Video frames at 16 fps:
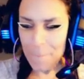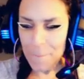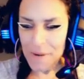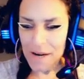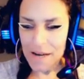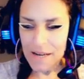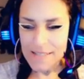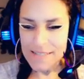
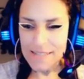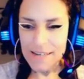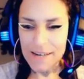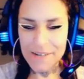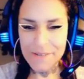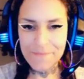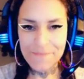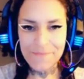But
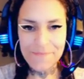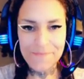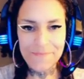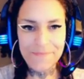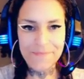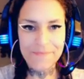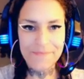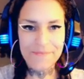
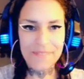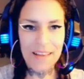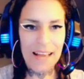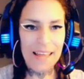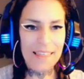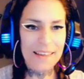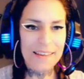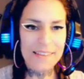
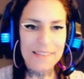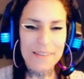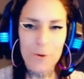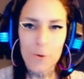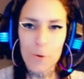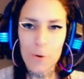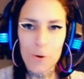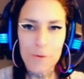I think the
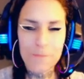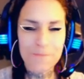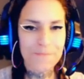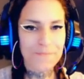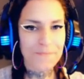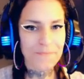whole